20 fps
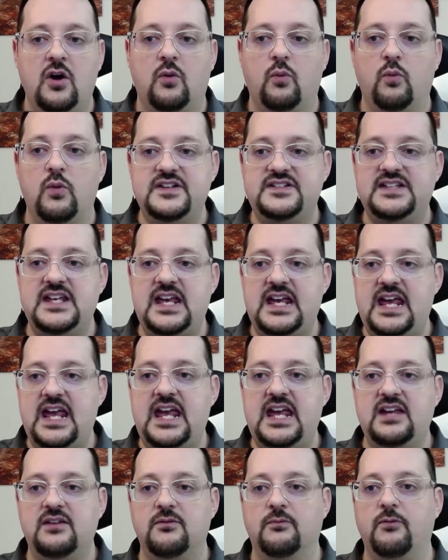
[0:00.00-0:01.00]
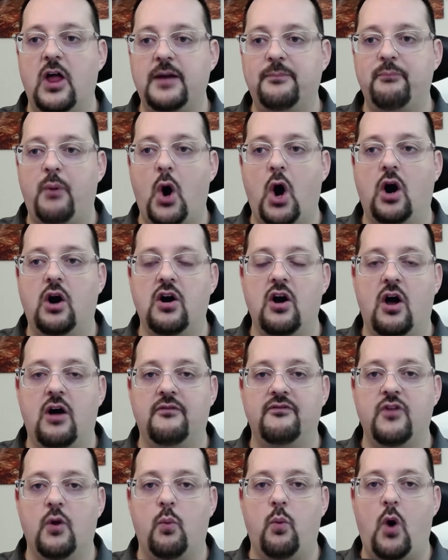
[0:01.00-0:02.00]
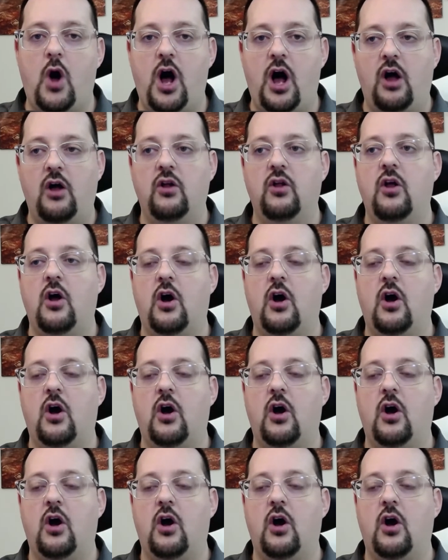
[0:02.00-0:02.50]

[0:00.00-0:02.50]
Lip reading: we see like part of the wall